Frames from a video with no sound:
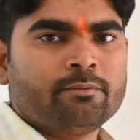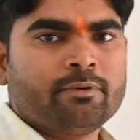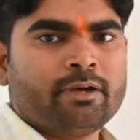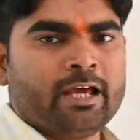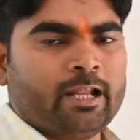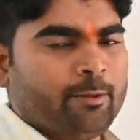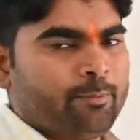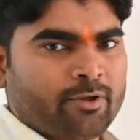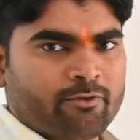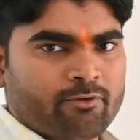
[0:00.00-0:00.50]

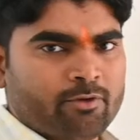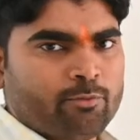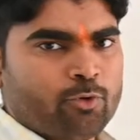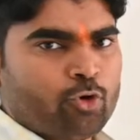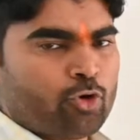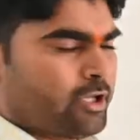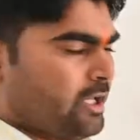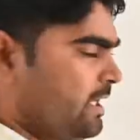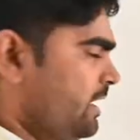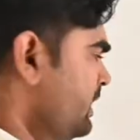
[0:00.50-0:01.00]
helping
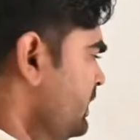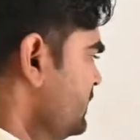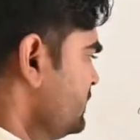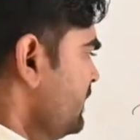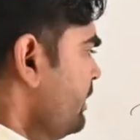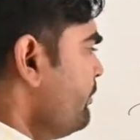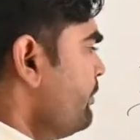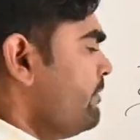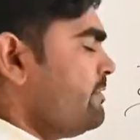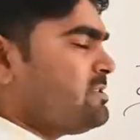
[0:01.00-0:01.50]
verb. Okay,
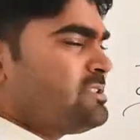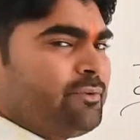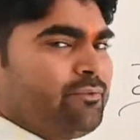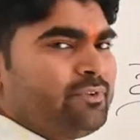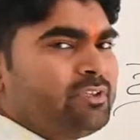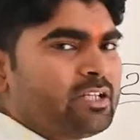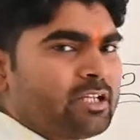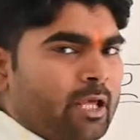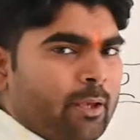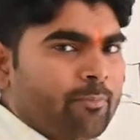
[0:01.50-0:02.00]
now we will see
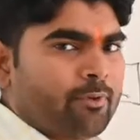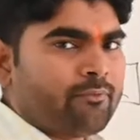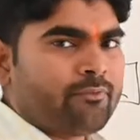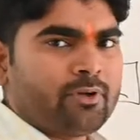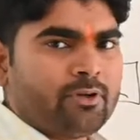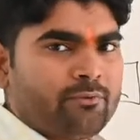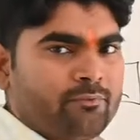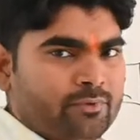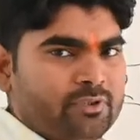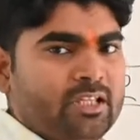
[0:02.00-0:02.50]
with the
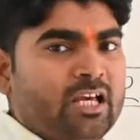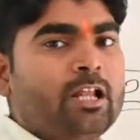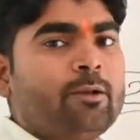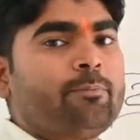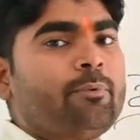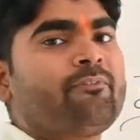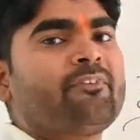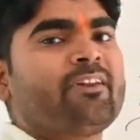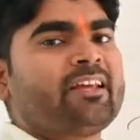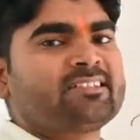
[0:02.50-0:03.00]

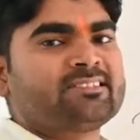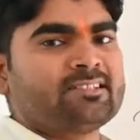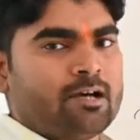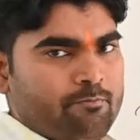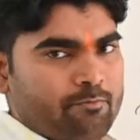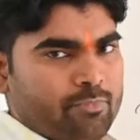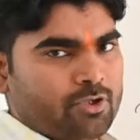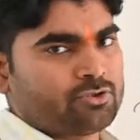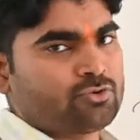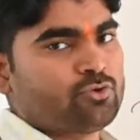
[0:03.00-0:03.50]
help of an
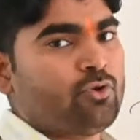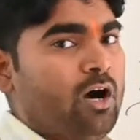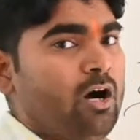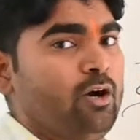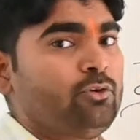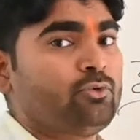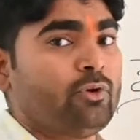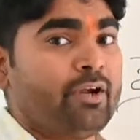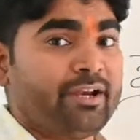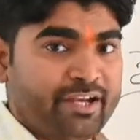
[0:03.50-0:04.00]
example. So
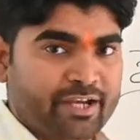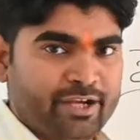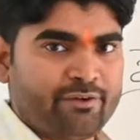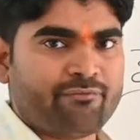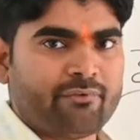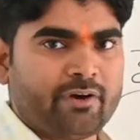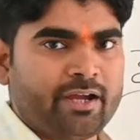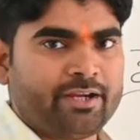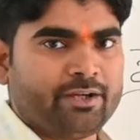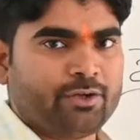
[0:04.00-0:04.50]
how to
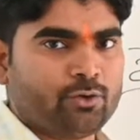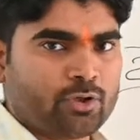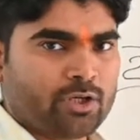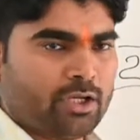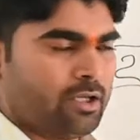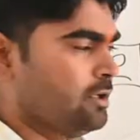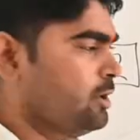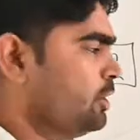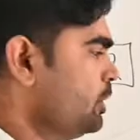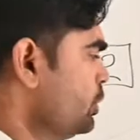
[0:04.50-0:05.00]
identify it?
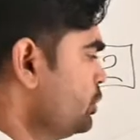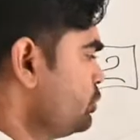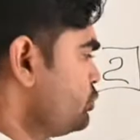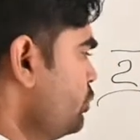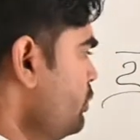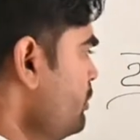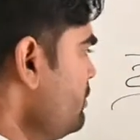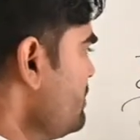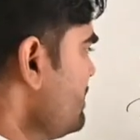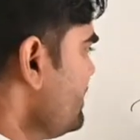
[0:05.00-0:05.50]
Okay,
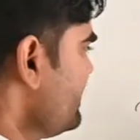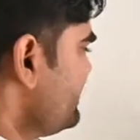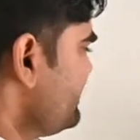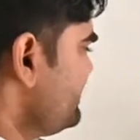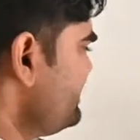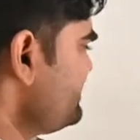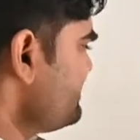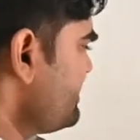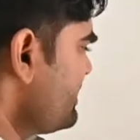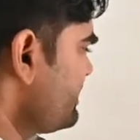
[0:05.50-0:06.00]
so
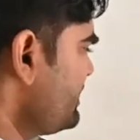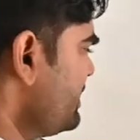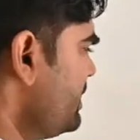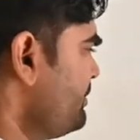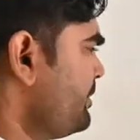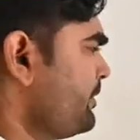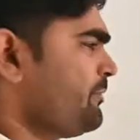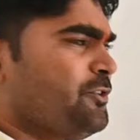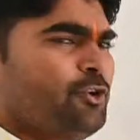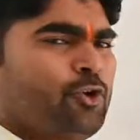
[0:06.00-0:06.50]
these are the
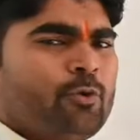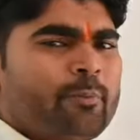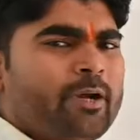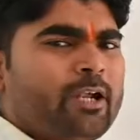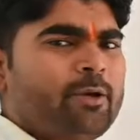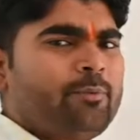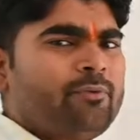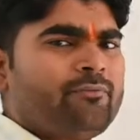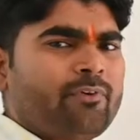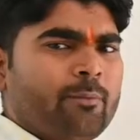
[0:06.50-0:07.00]
helping. You
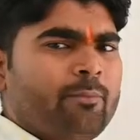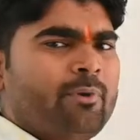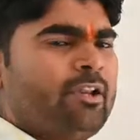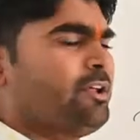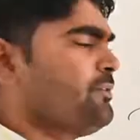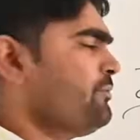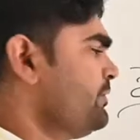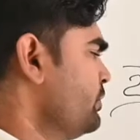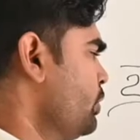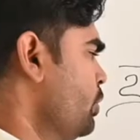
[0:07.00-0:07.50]
might be
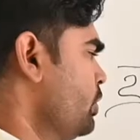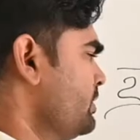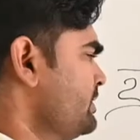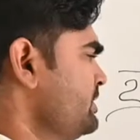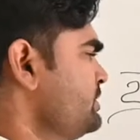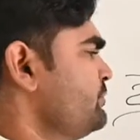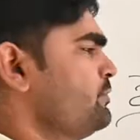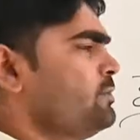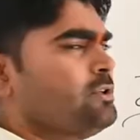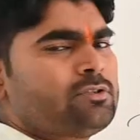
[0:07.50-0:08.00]
familiar with all
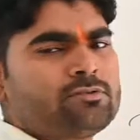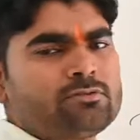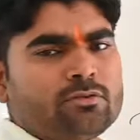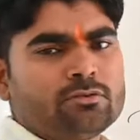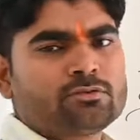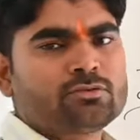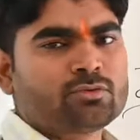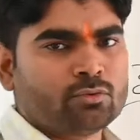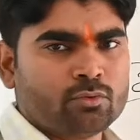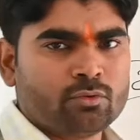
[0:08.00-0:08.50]
these words
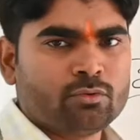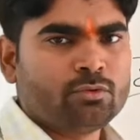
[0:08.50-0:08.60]
also.